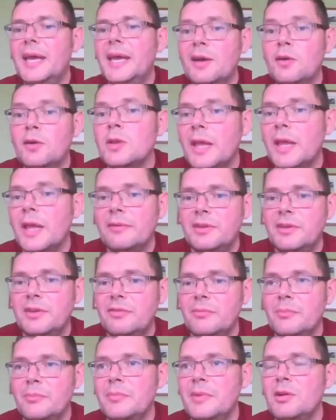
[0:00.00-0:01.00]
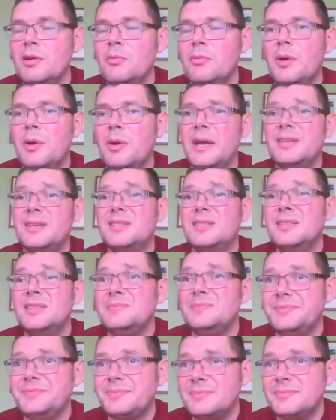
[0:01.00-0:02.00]
And they all have different milk
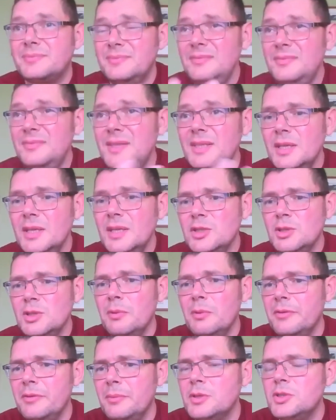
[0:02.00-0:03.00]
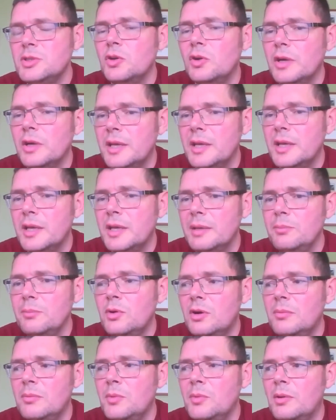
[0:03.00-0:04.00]
buyers. Some of them are talking
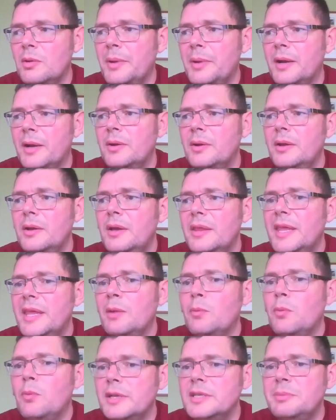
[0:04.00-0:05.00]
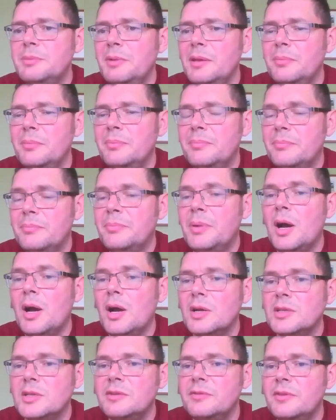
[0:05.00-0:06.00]
more and more about they want it to be
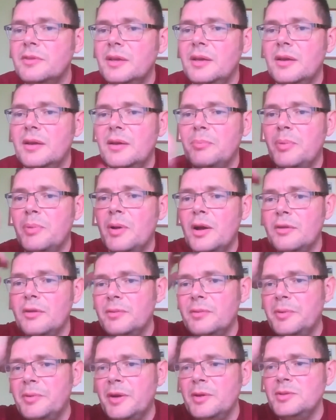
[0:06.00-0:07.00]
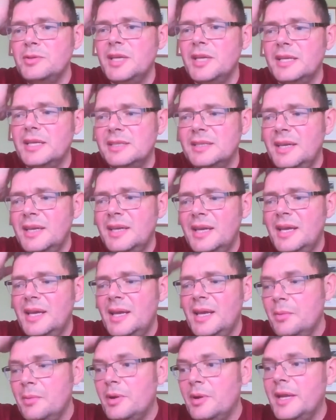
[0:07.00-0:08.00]
part of the process.
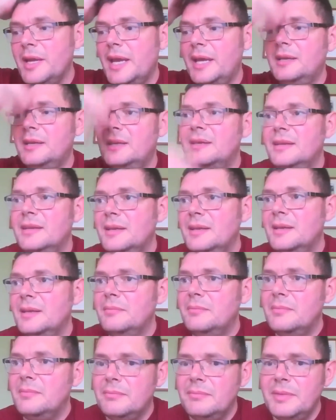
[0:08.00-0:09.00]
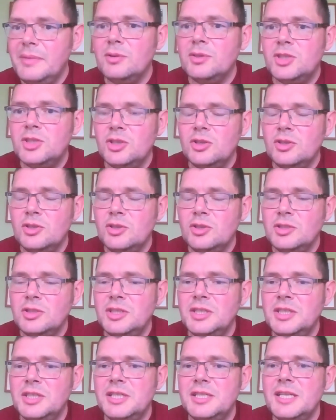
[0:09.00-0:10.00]
But again, milk
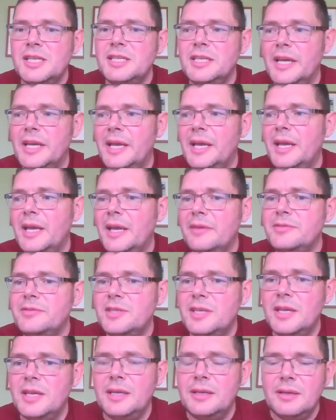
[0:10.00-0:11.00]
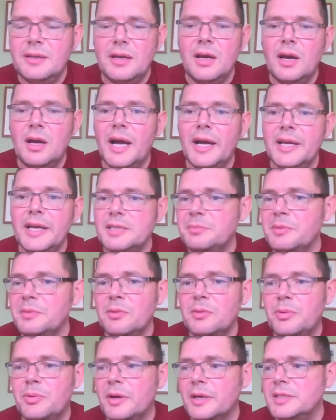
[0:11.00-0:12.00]
shortages this year have seen our
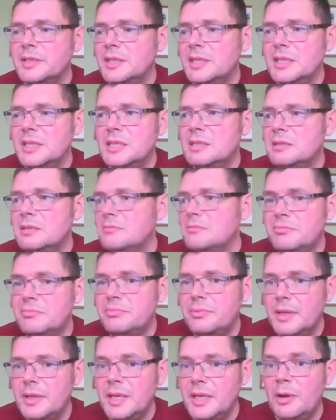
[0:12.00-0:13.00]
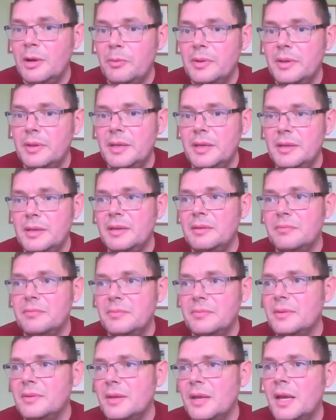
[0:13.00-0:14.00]
highest milk prices,
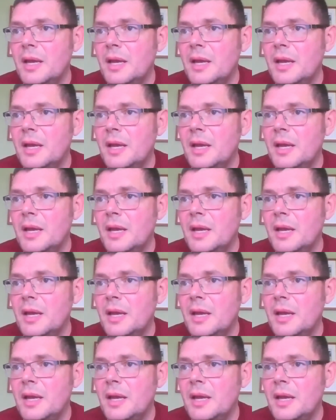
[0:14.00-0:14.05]
if